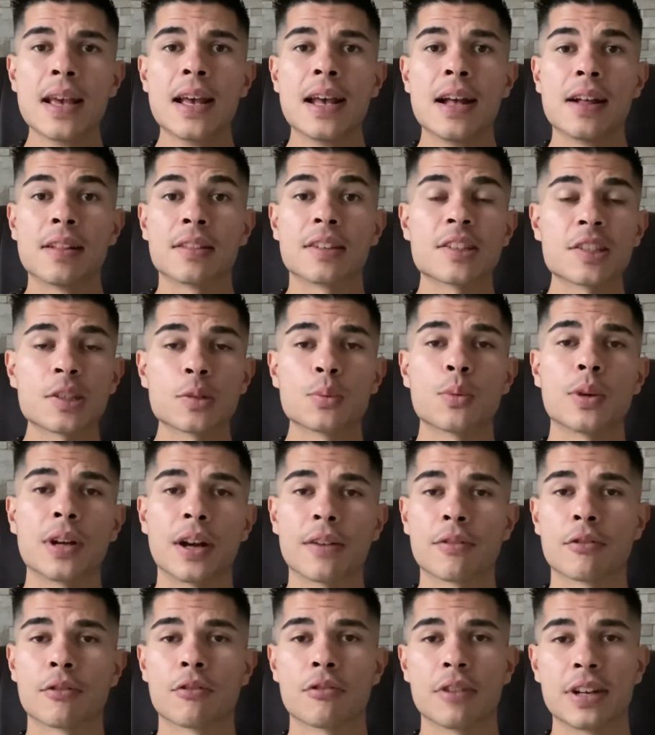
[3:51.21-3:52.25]
This is where I've
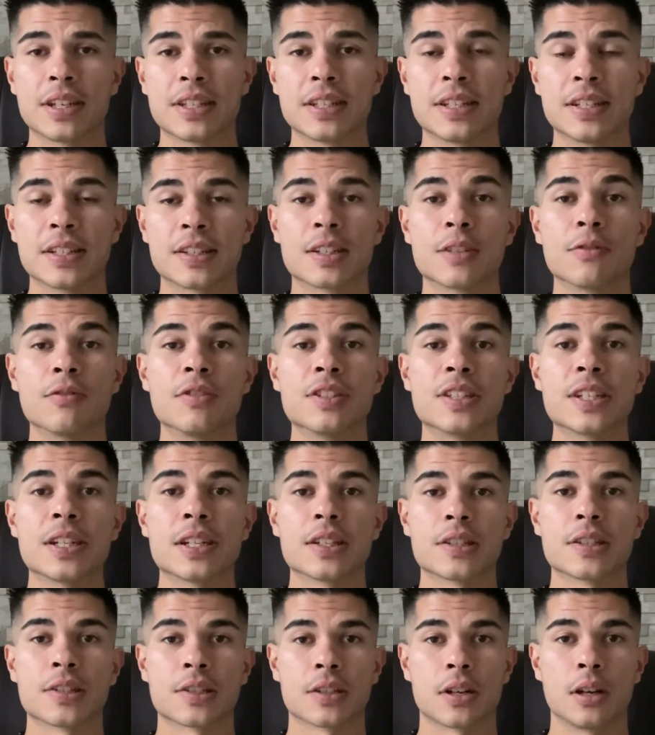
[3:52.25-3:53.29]
created the
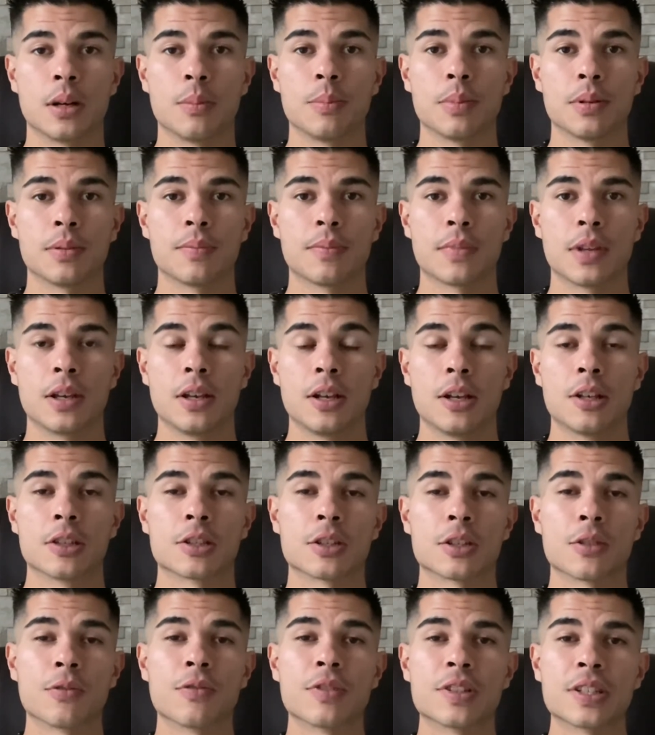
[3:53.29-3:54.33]
Resilience Club. So the
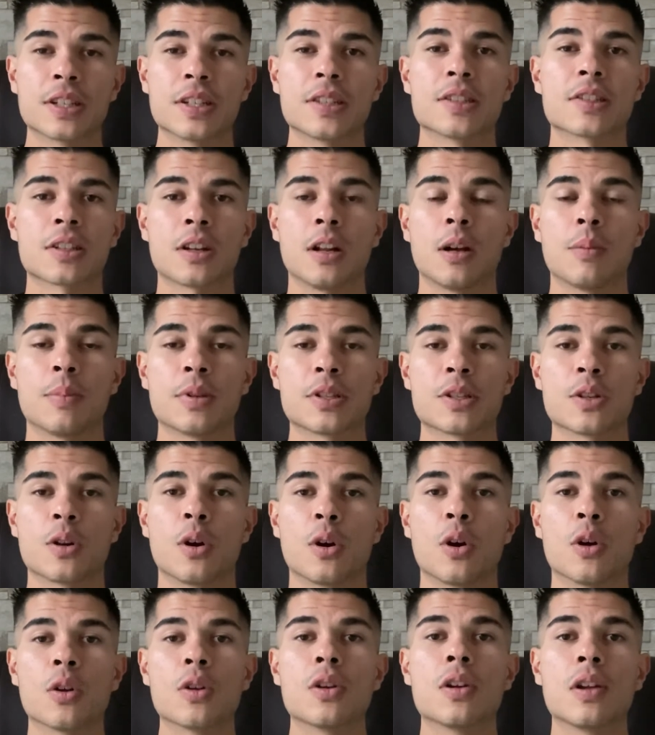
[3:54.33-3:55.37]
Resilience Club is an
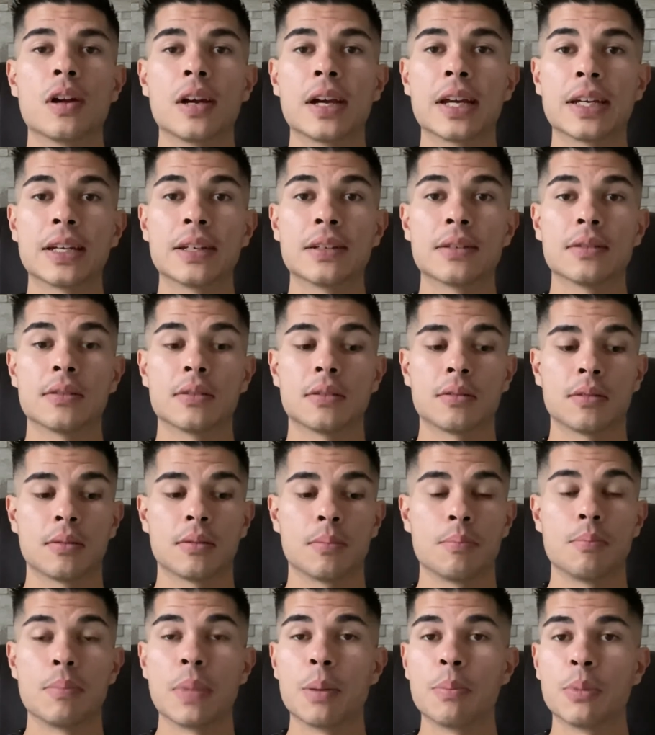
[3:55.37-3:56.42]
online
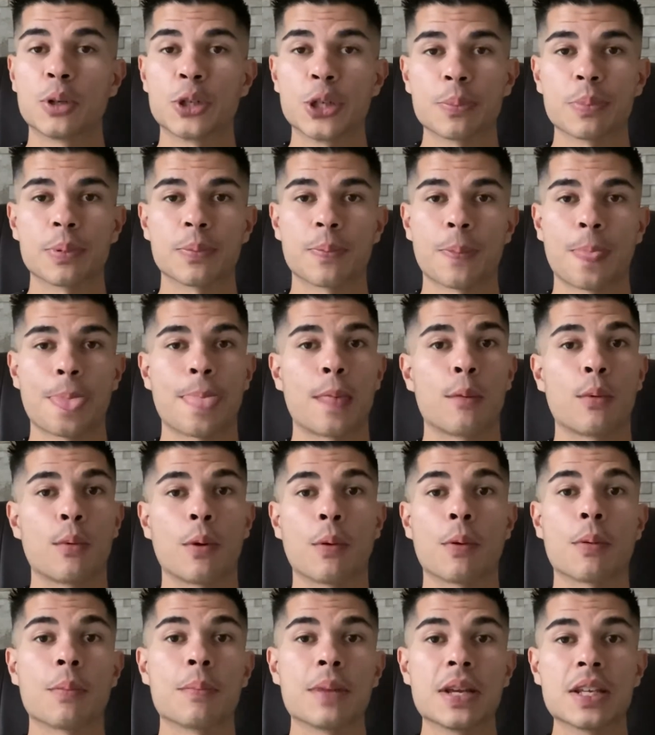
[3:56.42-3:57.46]
membership where we
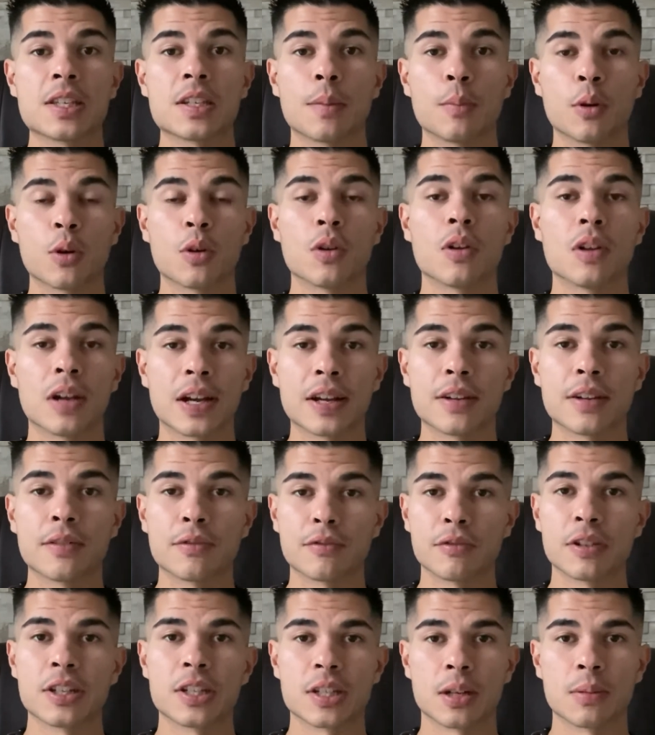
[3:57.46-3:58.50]
meet up online 3
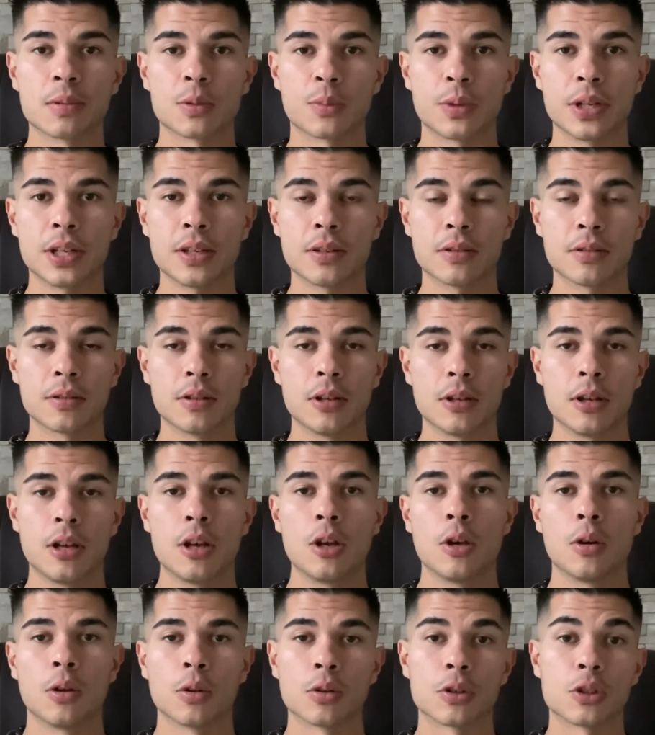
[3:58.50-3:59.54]
times a week
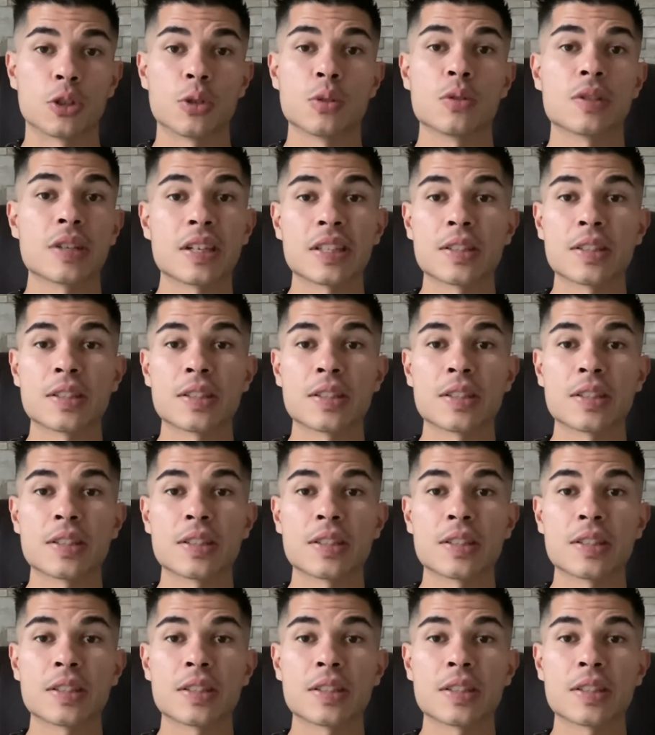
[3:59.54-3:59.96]
on Tuesdays